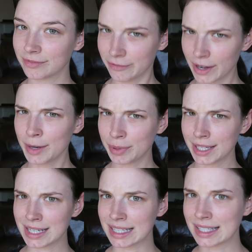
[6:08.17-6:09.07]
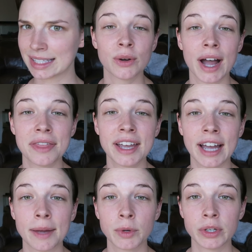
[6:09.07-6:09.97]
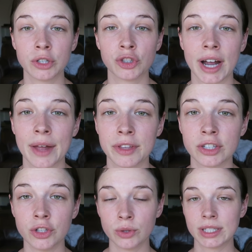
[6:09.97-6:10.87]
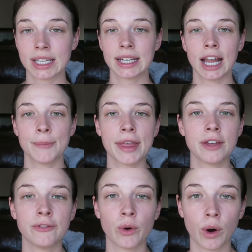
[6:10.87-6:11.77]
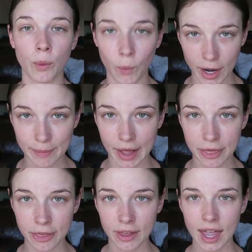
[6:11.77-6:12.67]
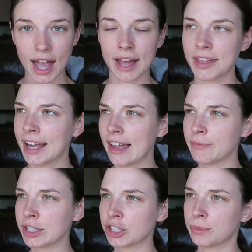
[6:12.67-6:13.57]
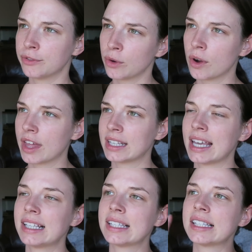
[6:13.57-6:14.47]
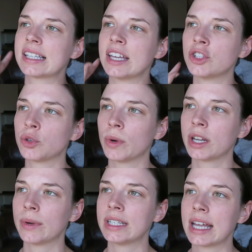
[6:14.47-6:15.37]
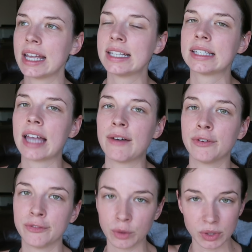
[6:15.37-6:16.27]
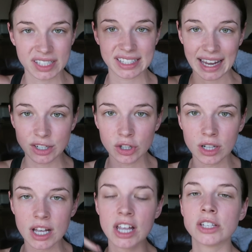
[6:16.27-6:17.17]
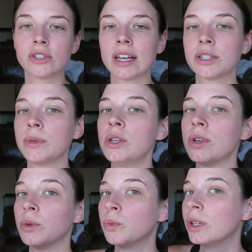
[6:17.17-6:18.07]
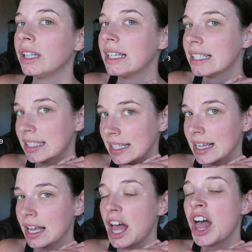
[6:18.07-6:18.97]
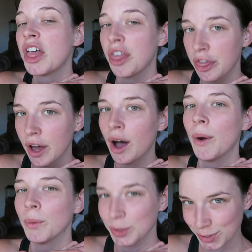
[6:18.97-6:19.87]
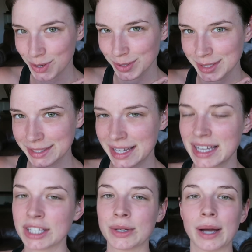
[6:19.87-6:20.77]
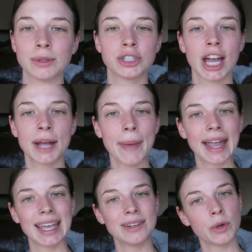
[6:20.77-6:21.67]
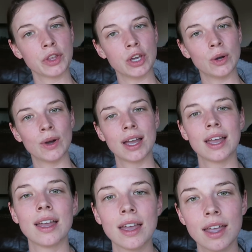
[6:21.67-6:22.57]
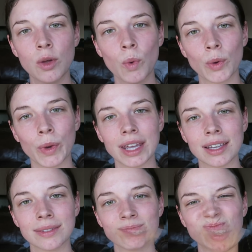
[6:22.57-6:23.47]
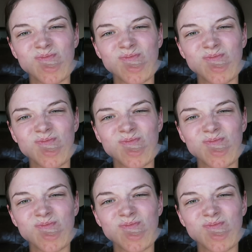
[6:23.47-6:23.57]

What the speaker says: Very pleased. So I think I'm going to try out this new skincare method for 1 month. I think I have mentioned before that it takes the skin 21 days to have a full cycle. So that's when you can really see the results. So I will check back in with you in 1 week.